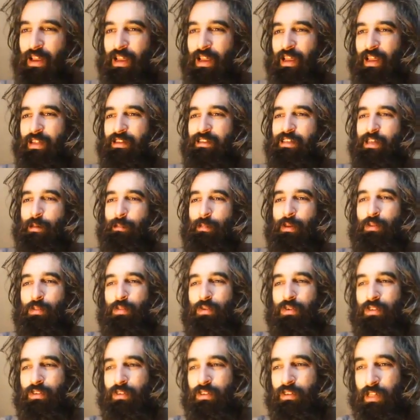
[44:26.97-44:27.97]
And Timmy
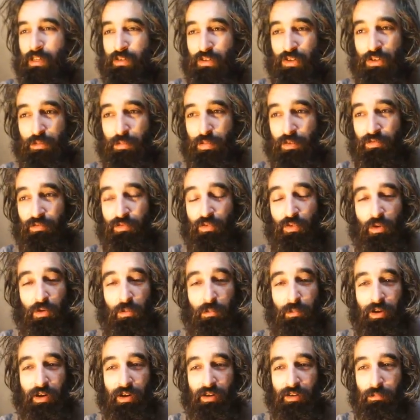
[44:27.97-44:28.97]
would, this is
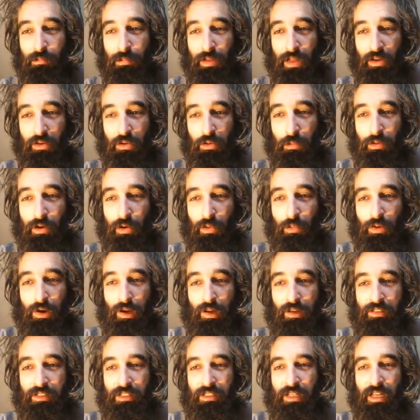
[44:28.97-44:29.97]
before medical
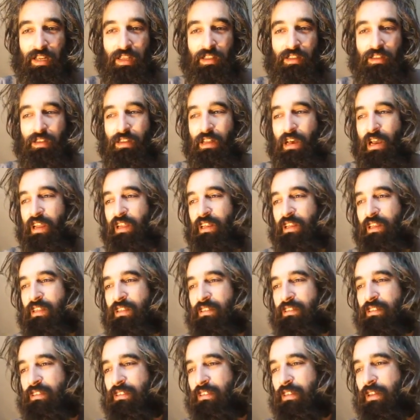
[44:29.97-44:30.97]
marijuana. This is, like, in the
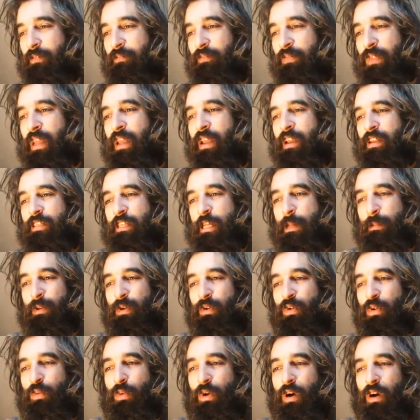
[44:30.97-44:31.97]
nineties and stuff.
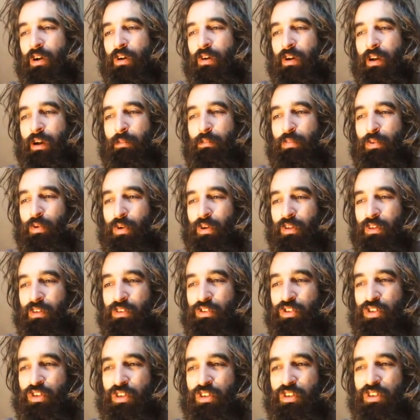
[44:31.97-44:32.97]
Timmy would walk around
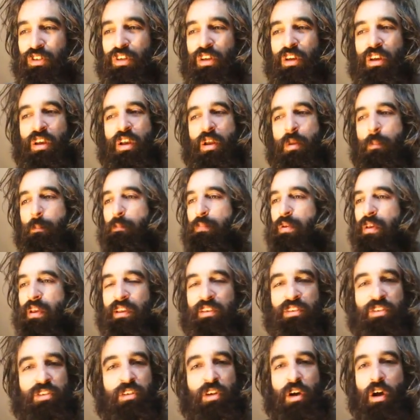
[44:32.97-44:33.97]
Portland just
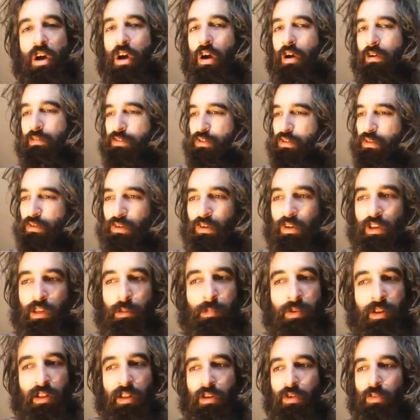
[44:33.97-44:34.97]
pissed off,
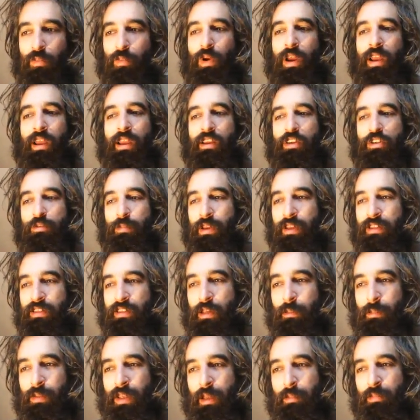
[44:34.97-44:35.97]
screaming in a rage, man.
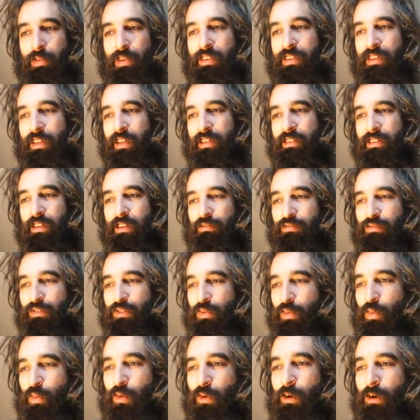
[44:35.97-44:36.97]
Timmy had P T S D from
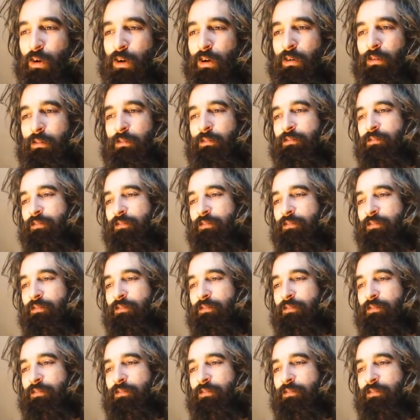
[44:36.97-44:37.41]
the war.